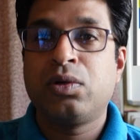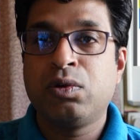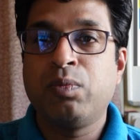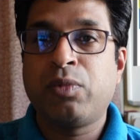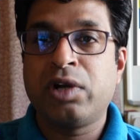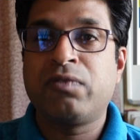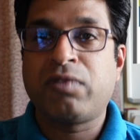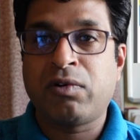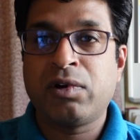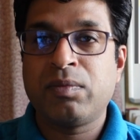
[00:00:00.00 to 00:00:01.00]

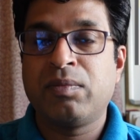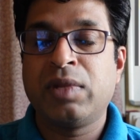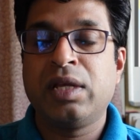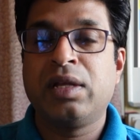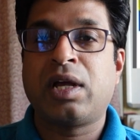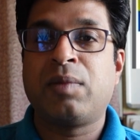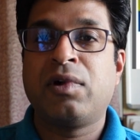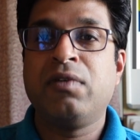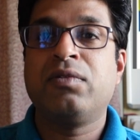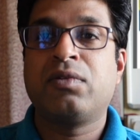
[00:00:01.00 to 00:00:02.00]
2.4 milligram
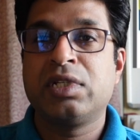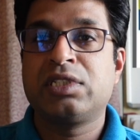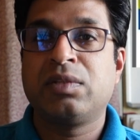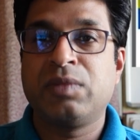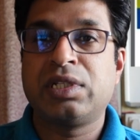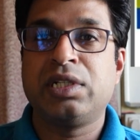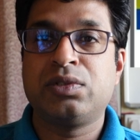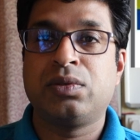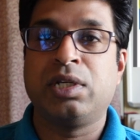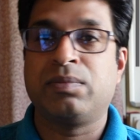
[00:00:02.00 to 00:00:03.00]
of colistimethate
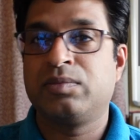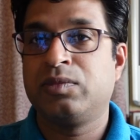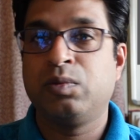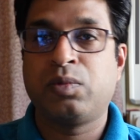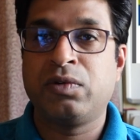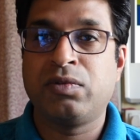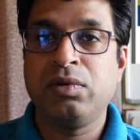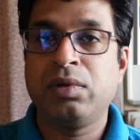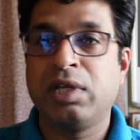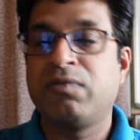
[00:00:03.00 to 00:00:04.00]
sodium,
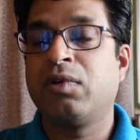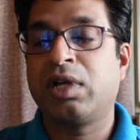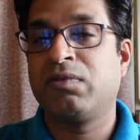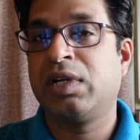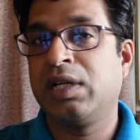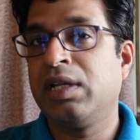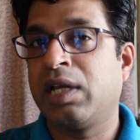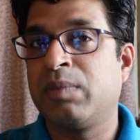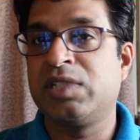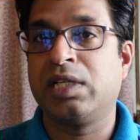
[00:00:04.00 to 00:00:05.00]
2.4 if you convert in
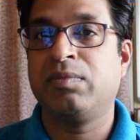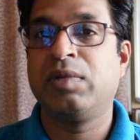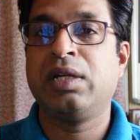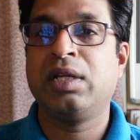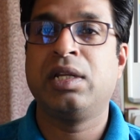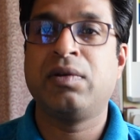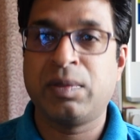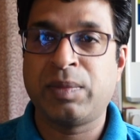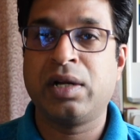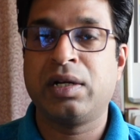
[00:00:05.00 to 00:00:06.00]
mg, but in
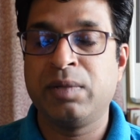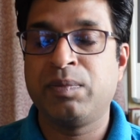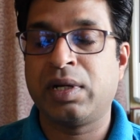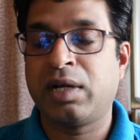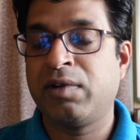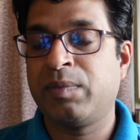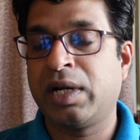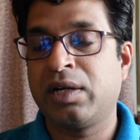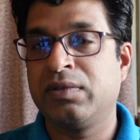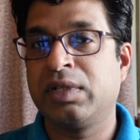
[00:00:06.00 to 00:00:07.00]
our part
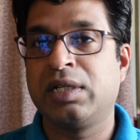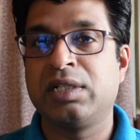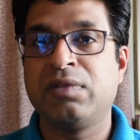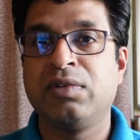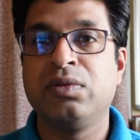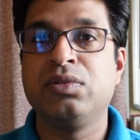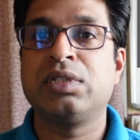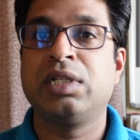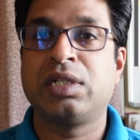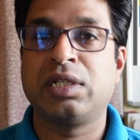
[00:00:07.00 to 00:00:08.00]
of the country we use
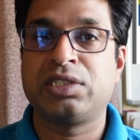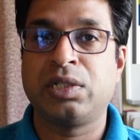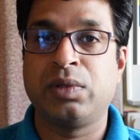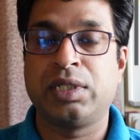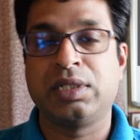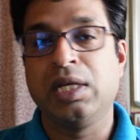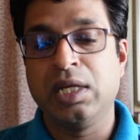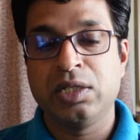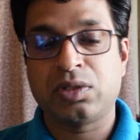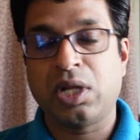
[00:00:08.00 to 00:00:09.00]
international units.
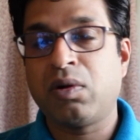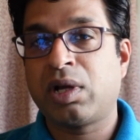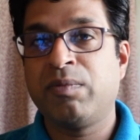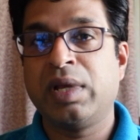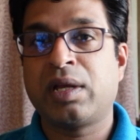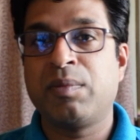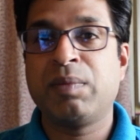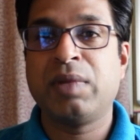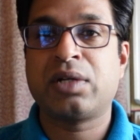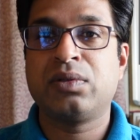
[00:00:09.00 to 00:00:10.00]
So now
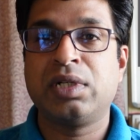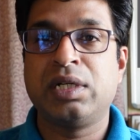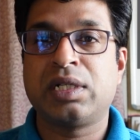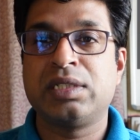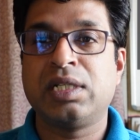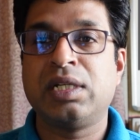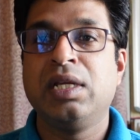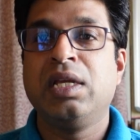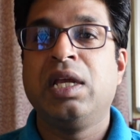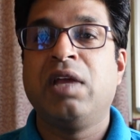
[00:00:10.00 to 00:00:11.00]
coming back to the literature,
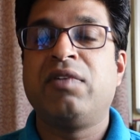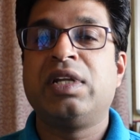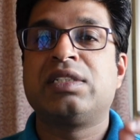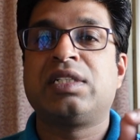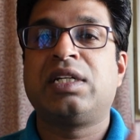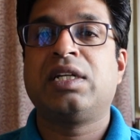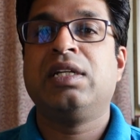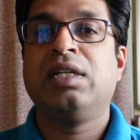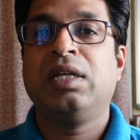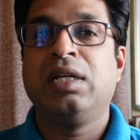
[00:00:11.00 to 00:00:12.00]
if it is
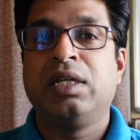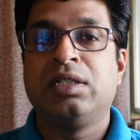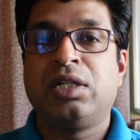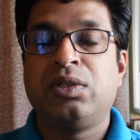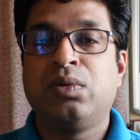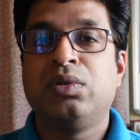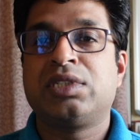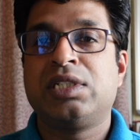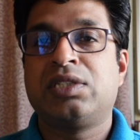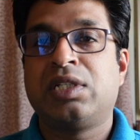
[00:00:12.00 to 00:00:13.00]
written the
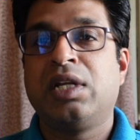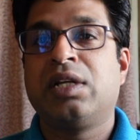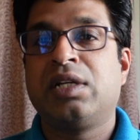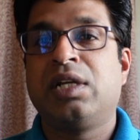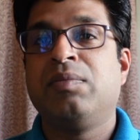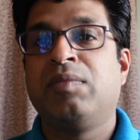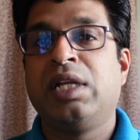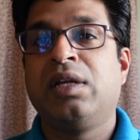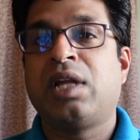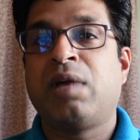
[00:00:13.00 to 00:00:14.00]
dose is 300
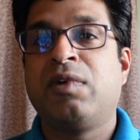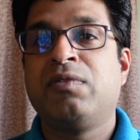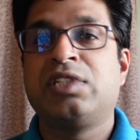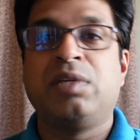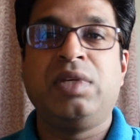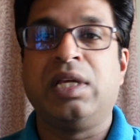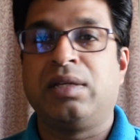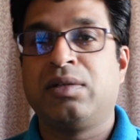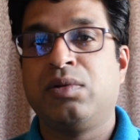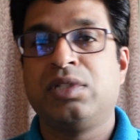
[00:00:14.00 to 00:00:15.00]
milligram of
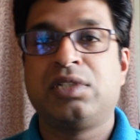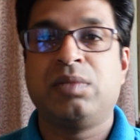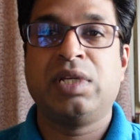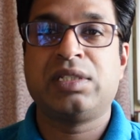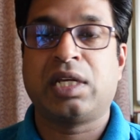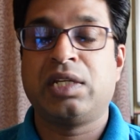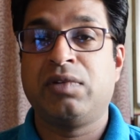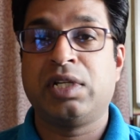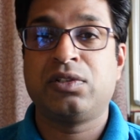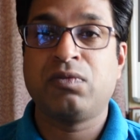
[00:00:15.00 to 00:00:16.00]
CBA, colistin base
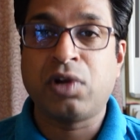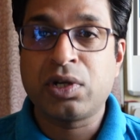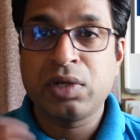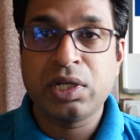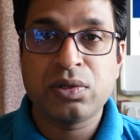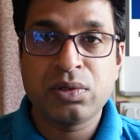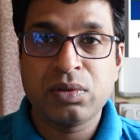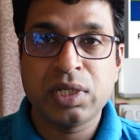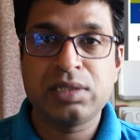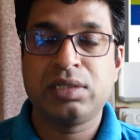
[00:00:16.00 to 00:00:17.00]
activity, so what you need to
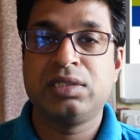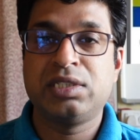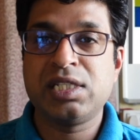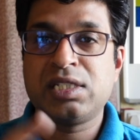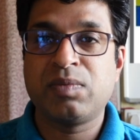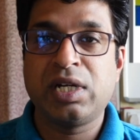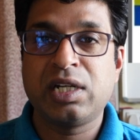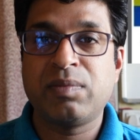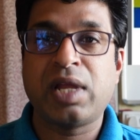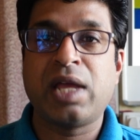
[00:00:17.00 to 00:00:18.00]
do is just
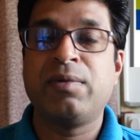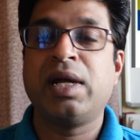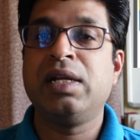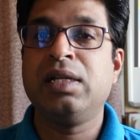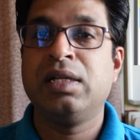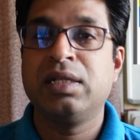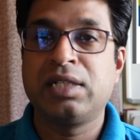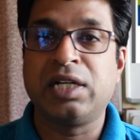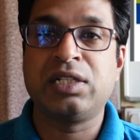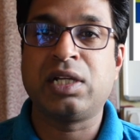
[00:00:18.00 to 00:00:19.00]
multiply by
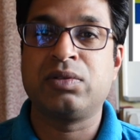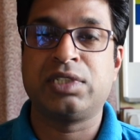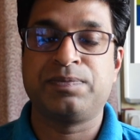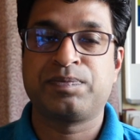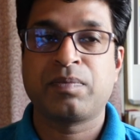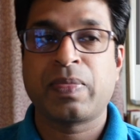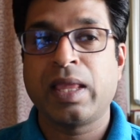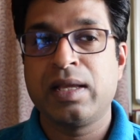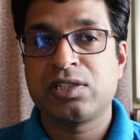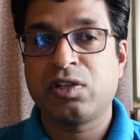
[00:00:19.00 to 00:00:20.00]
30,000.
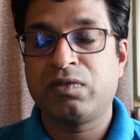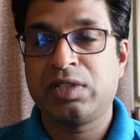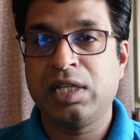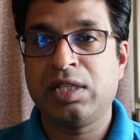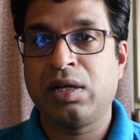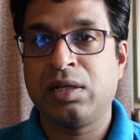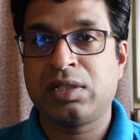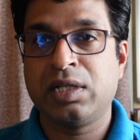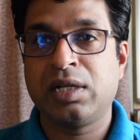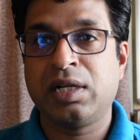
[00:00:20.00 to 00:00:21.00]
So if 300
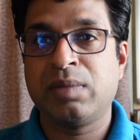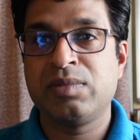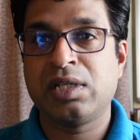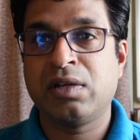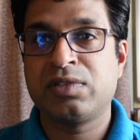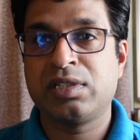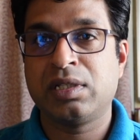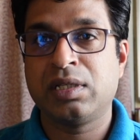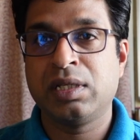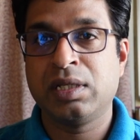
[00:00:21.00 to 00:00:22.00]
mg of
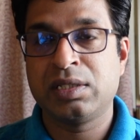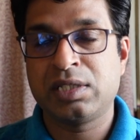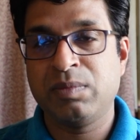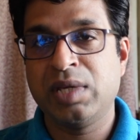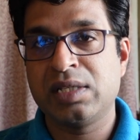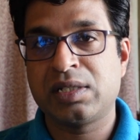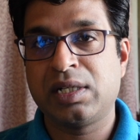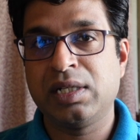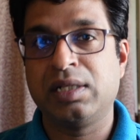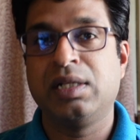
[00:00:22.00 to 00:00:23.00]
CBA is
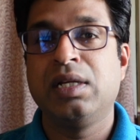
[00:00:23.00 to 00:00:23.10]
written,